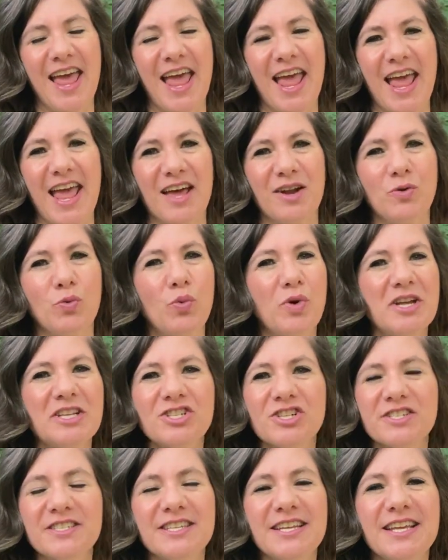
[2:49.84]
and we
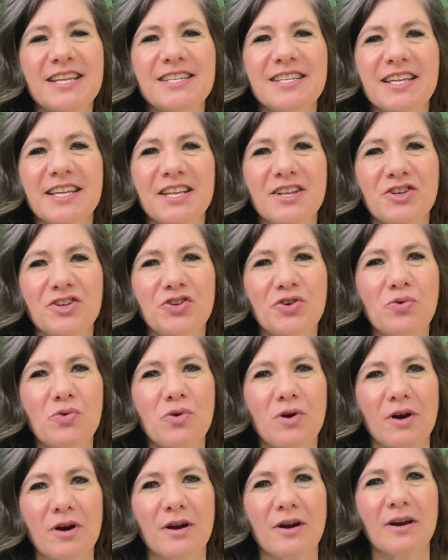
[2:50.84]
just need to
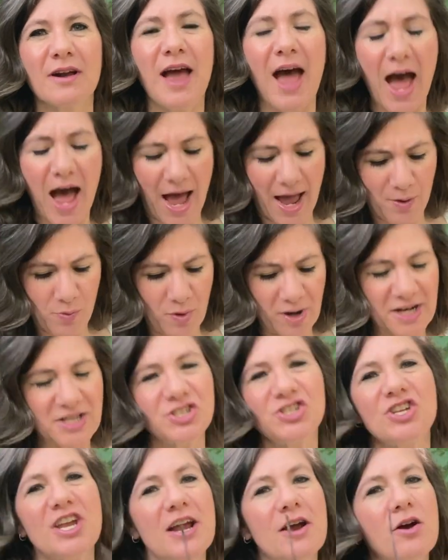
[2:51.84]
endure. I want to
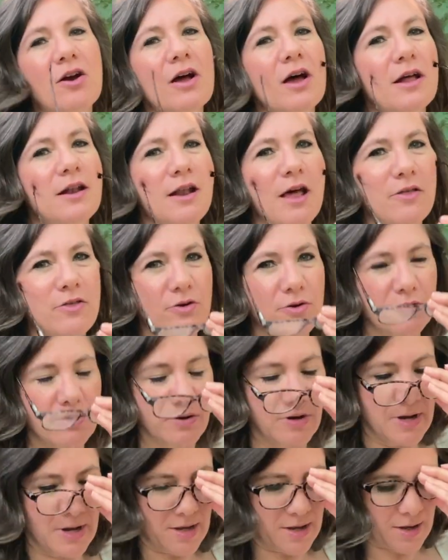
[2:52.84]
share another,
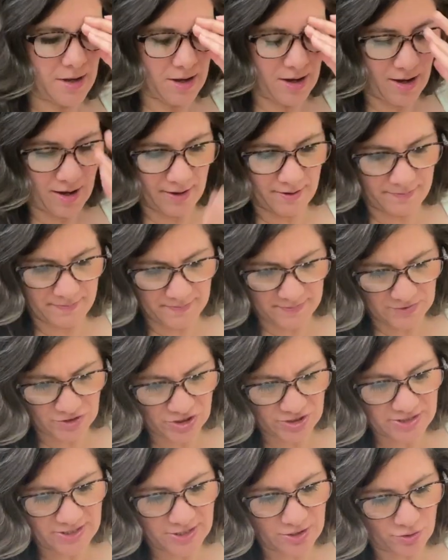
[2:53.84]
uh,
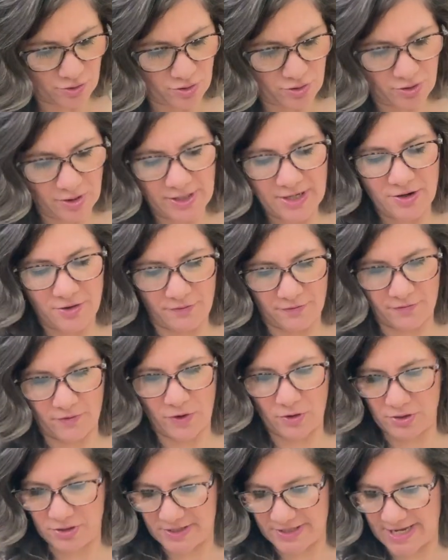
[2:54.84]
just the earlier
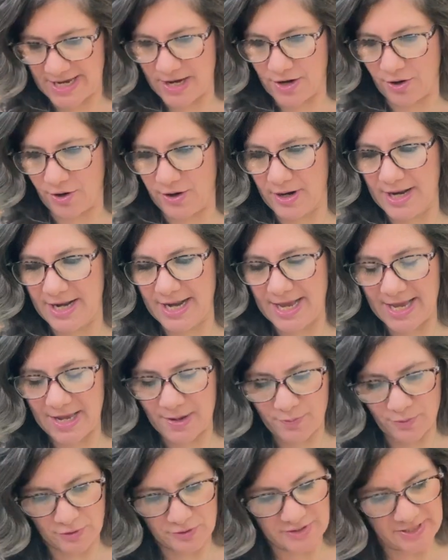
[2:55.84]
verse here in
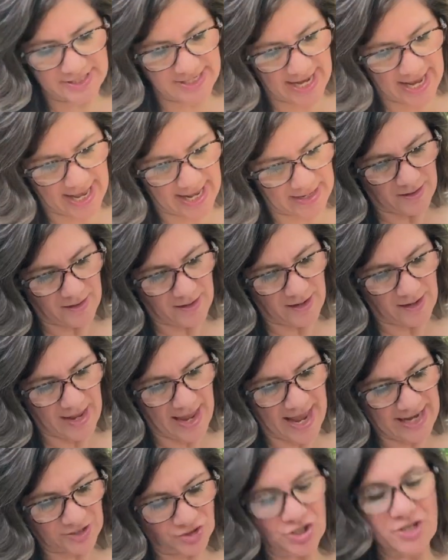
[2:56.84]
Hebrews ten,
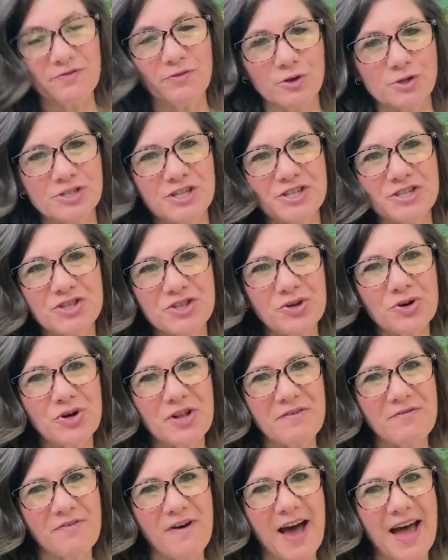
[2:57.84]
actually verses
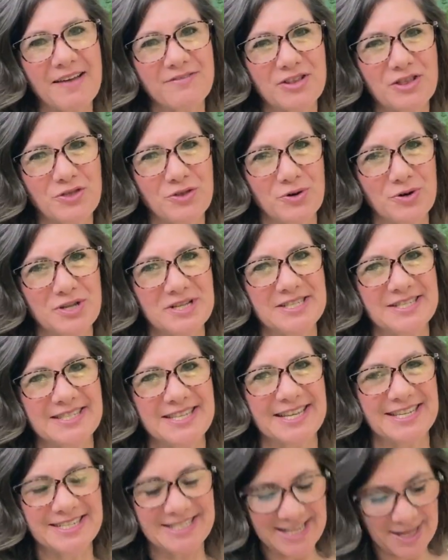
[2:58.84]
thirty-five and
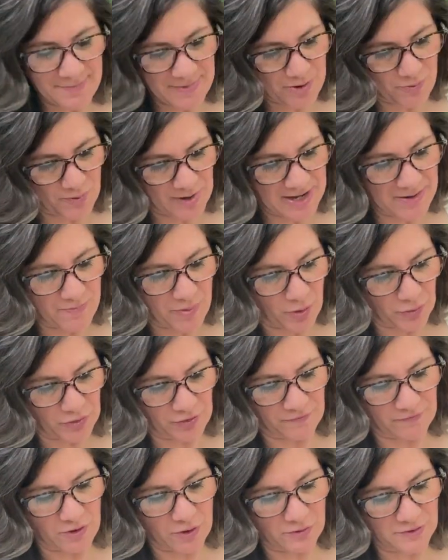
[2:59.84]
thirty-six. Let me read both
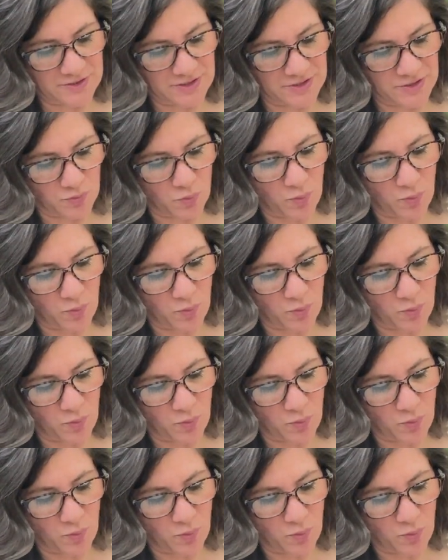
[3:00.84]
of those as